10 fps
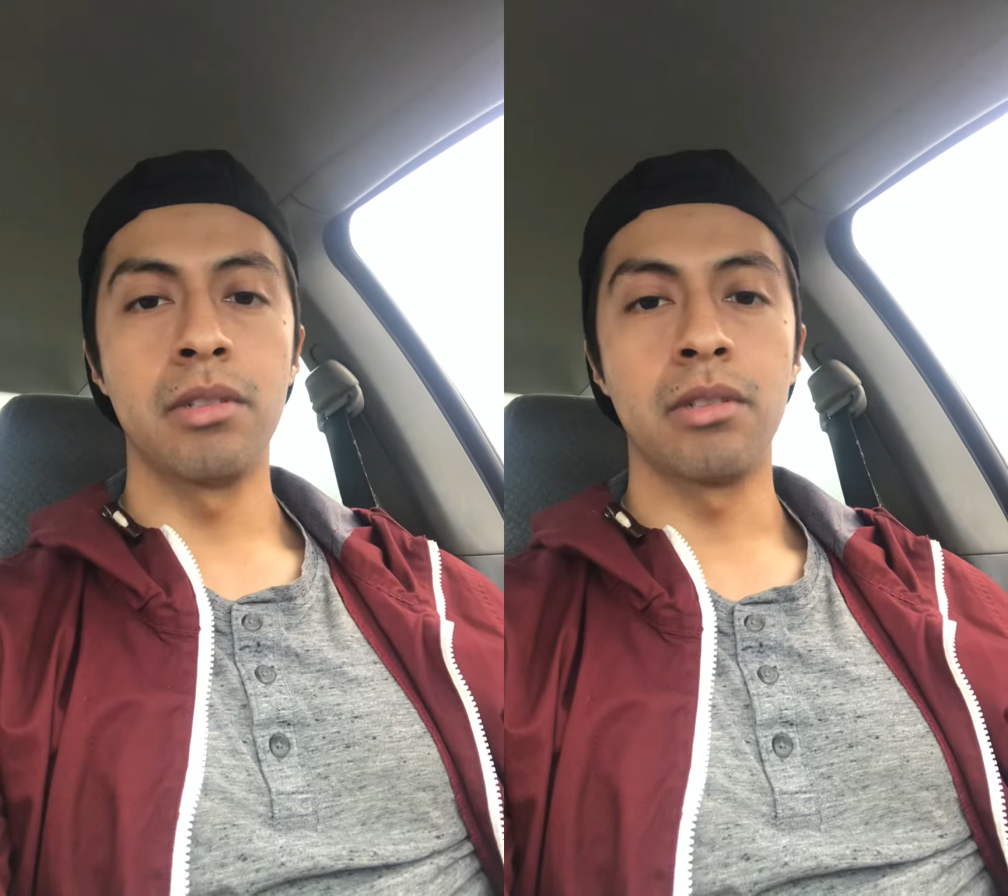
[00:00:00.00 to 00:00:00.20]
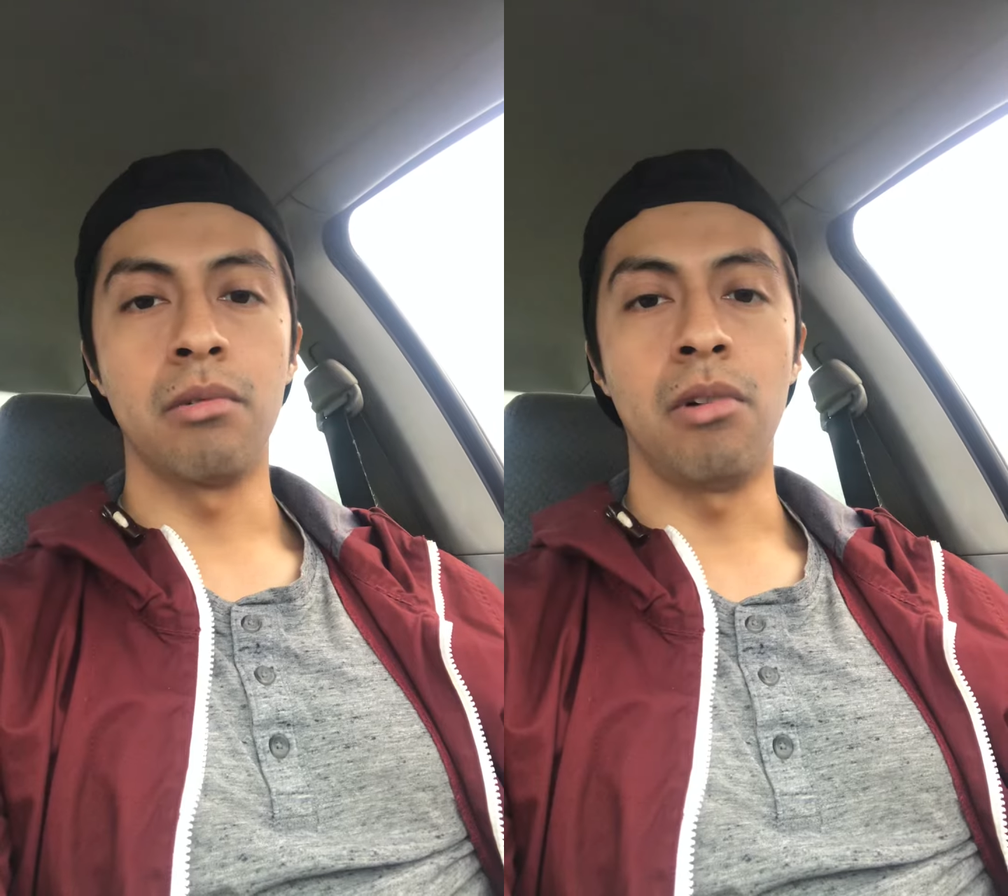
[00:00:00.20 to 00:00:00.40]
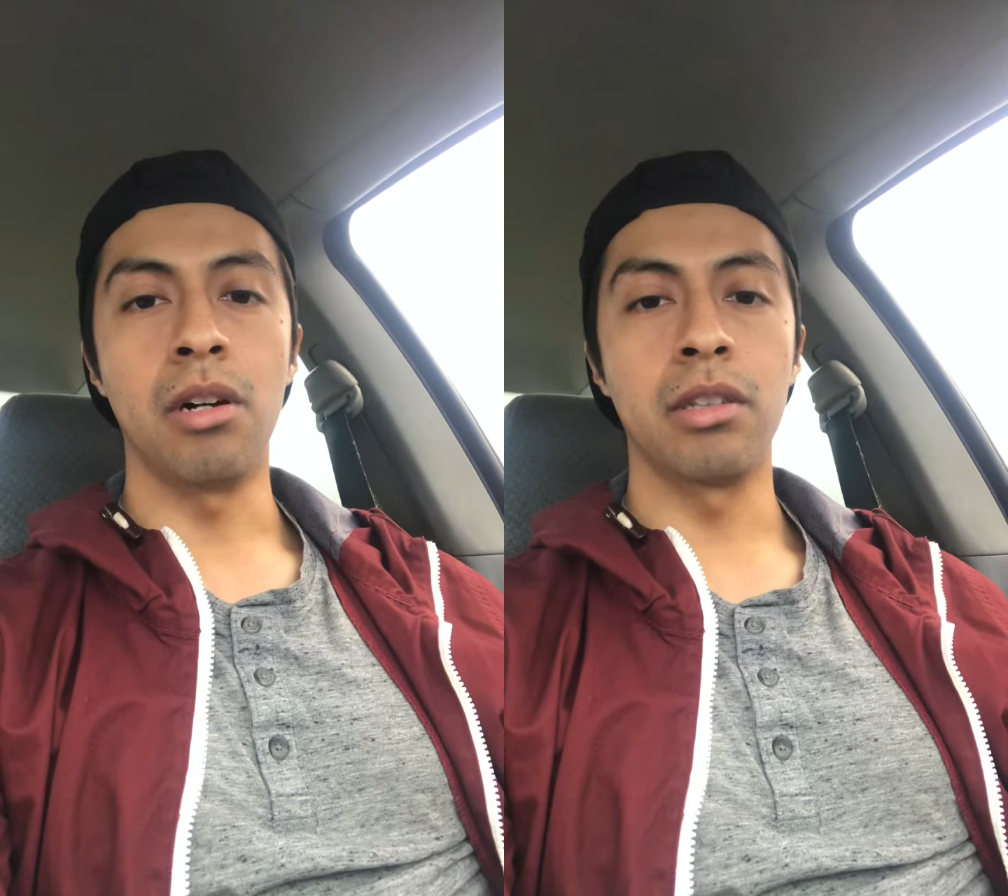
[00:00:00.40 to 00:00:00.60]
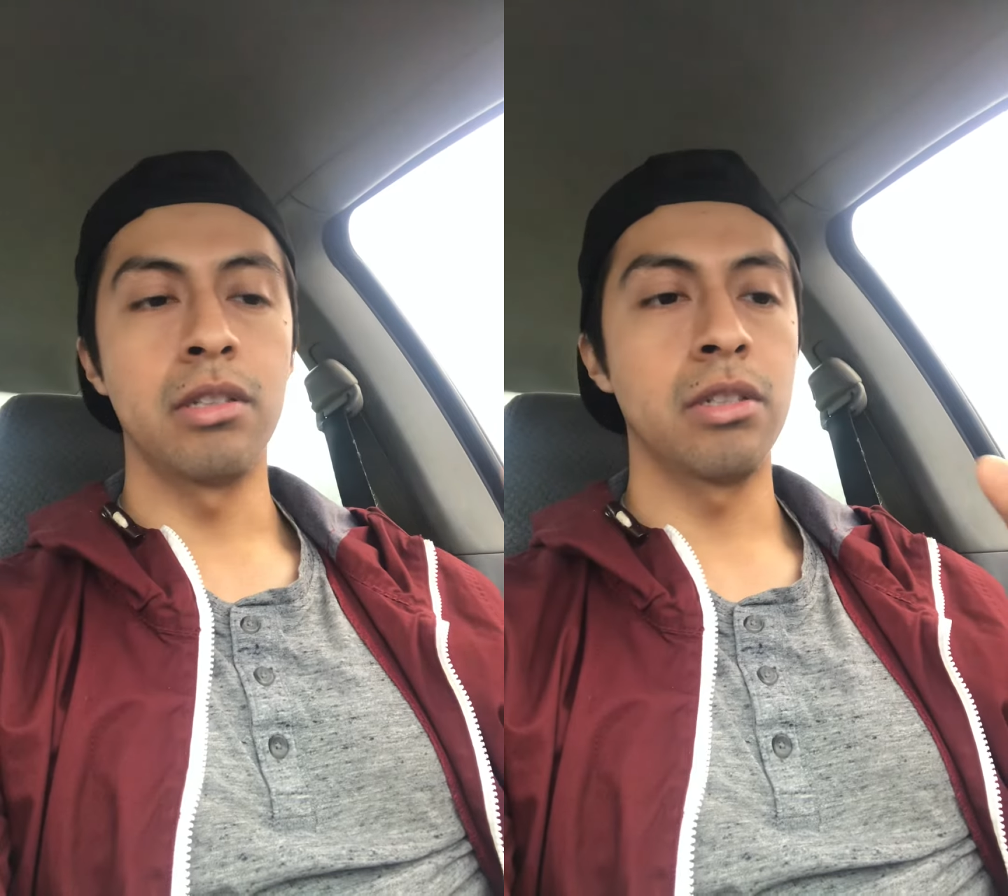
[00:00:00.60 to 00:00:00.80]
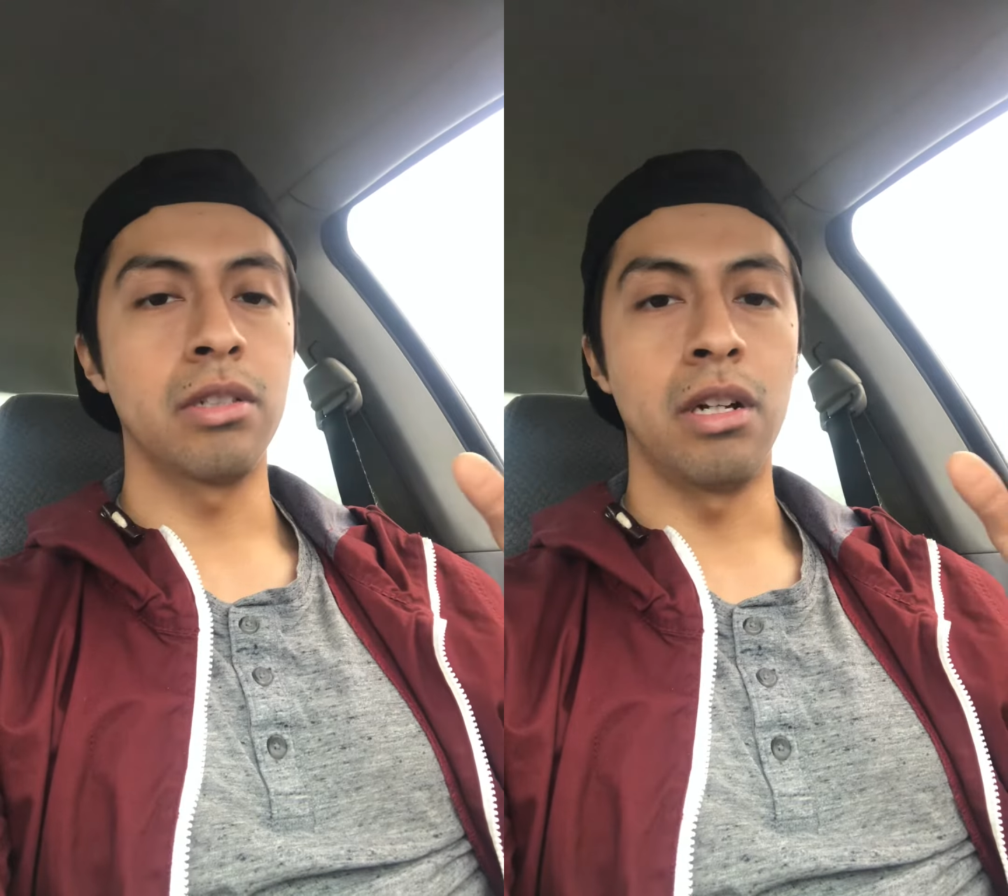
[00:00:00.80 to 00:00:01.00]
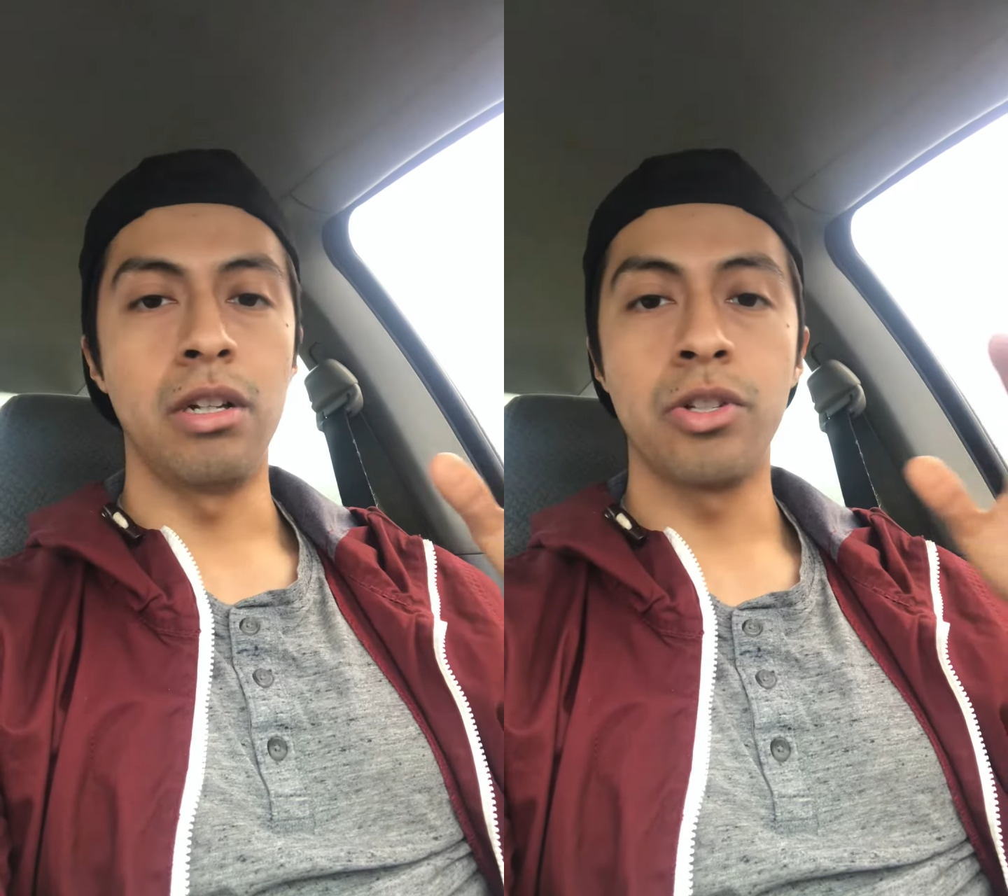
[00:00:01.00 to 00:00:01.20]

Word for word: So walk this uh,